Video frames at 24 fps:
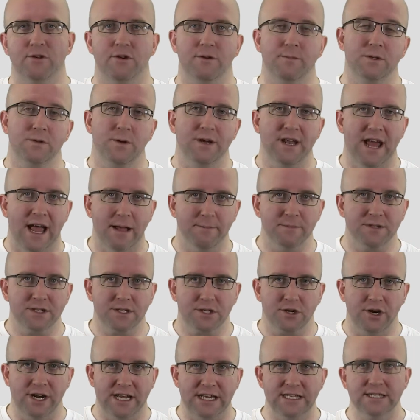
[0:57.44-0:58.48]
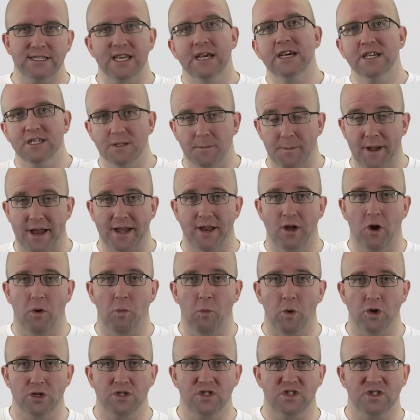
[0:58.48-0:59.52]
or in between app screens, depending on
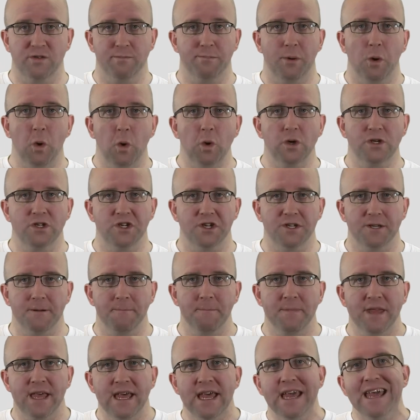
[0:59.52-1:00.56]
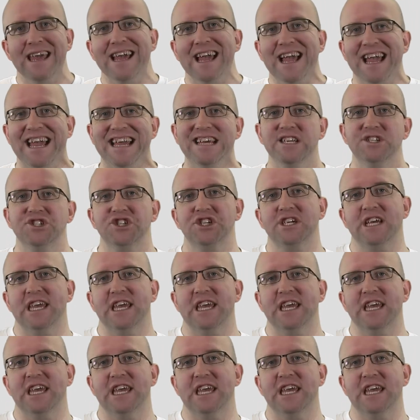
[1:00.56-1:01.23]
what's supported. Each